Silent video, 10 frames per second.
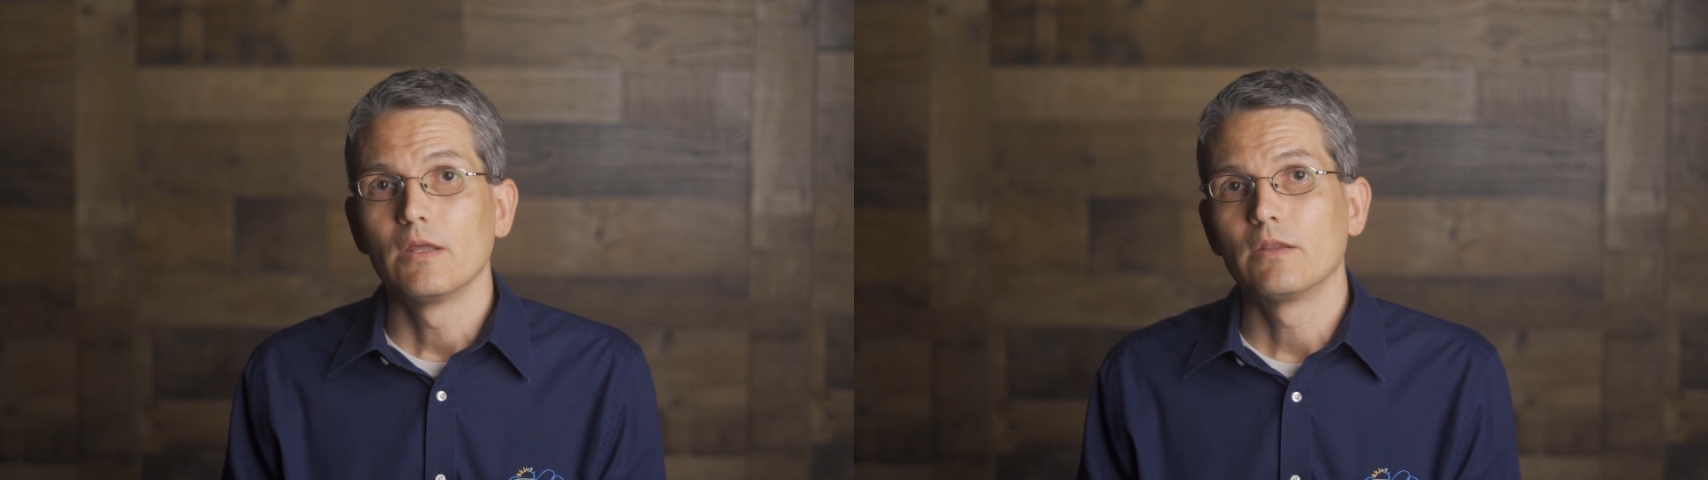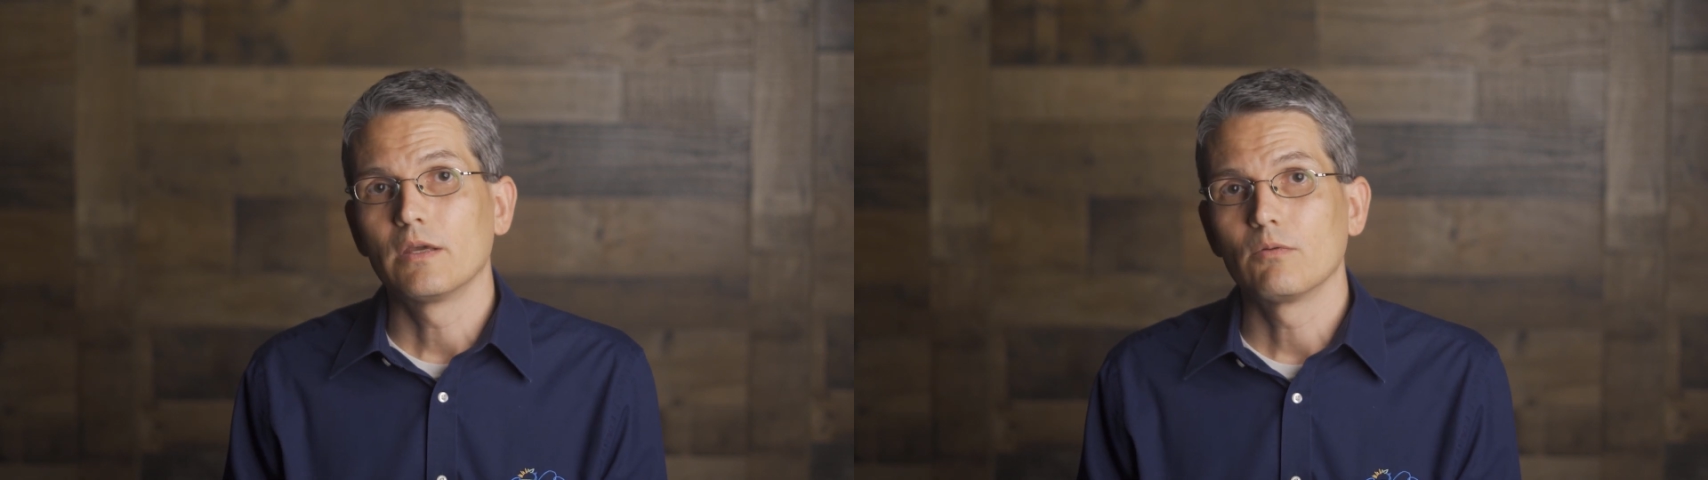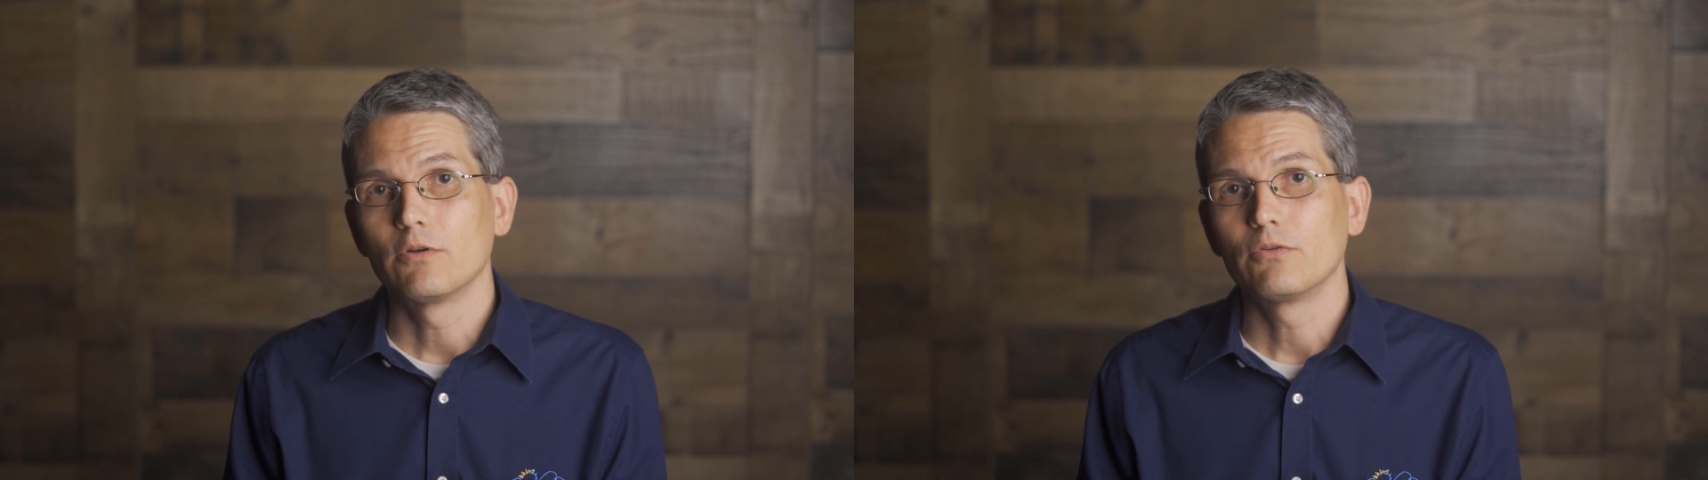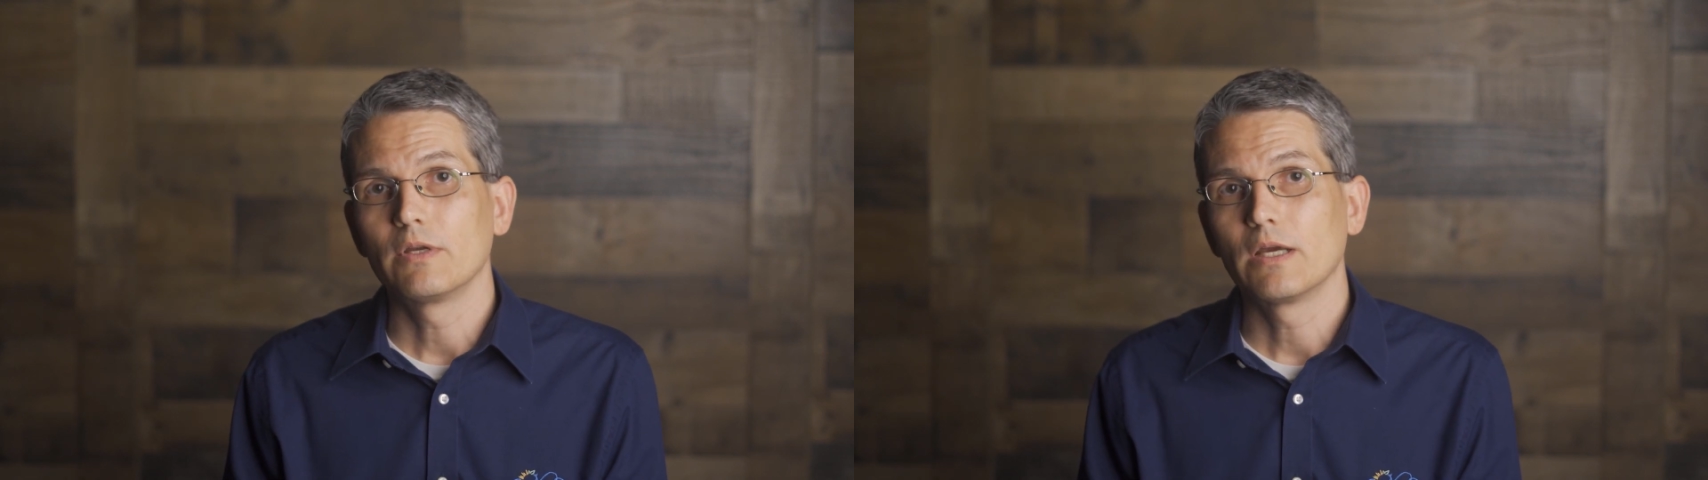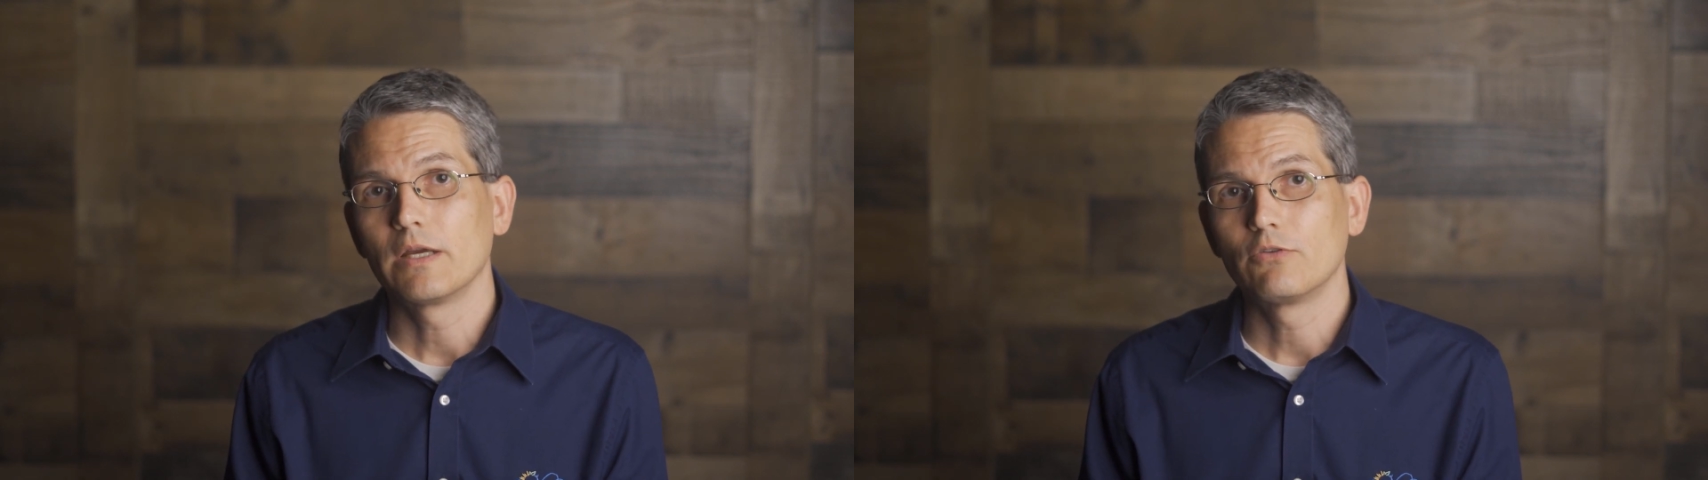that were
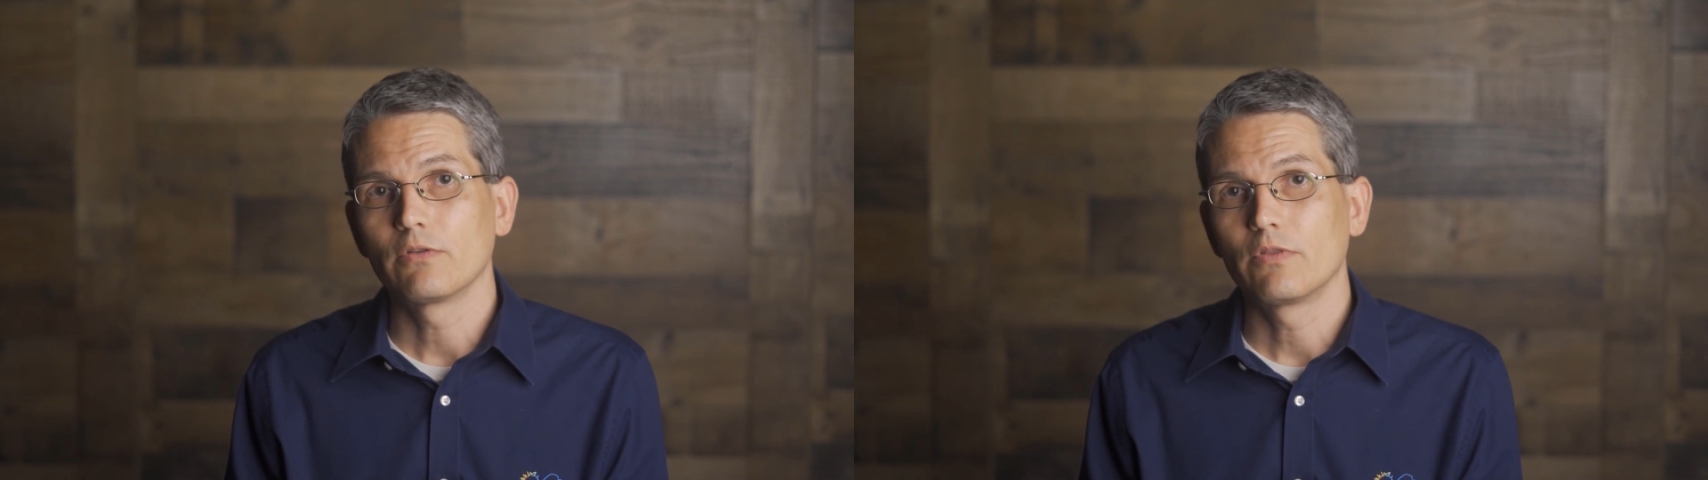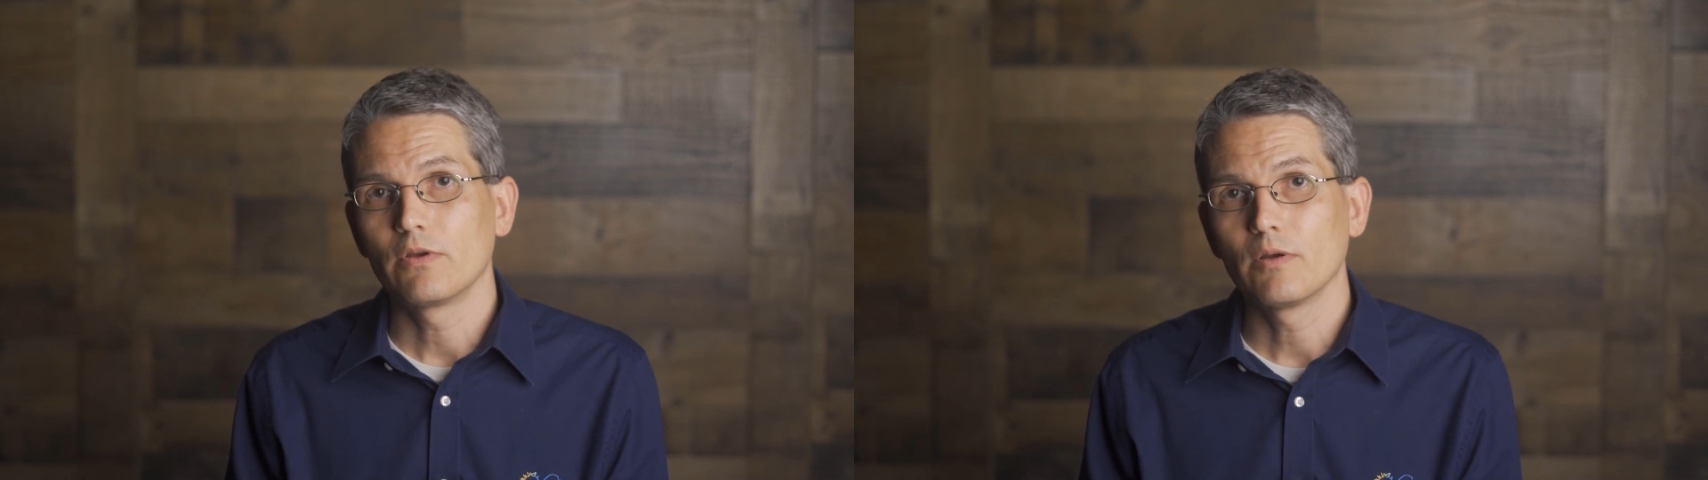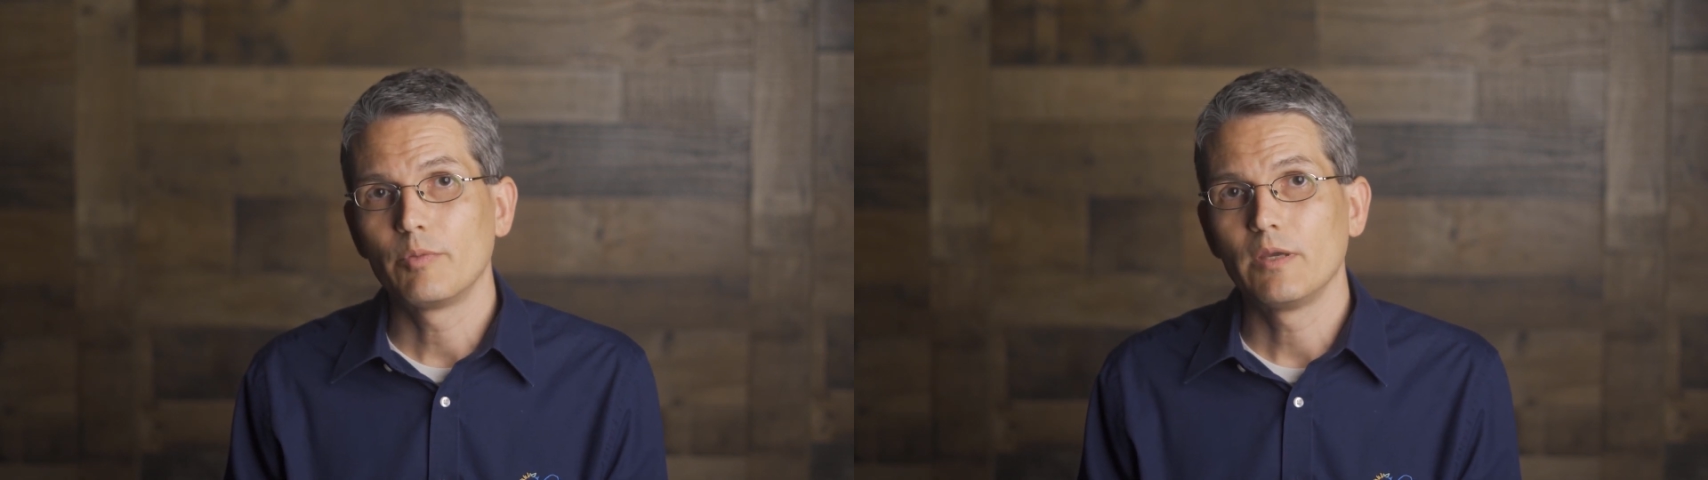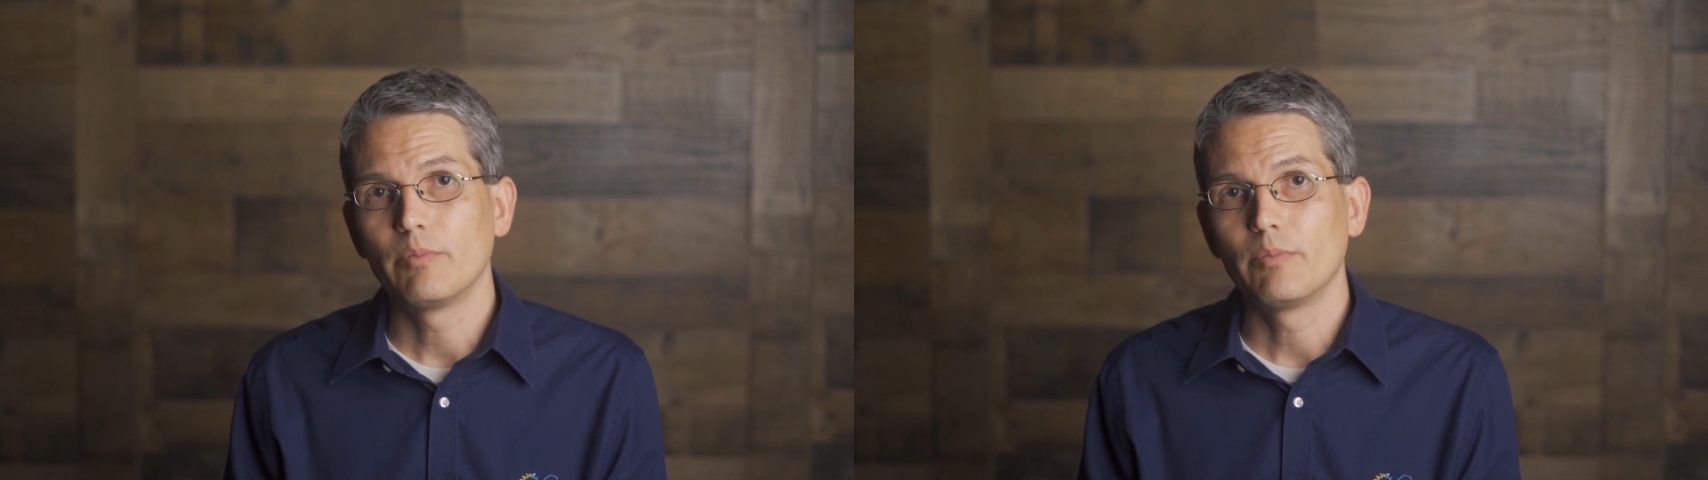doing hydrotherapy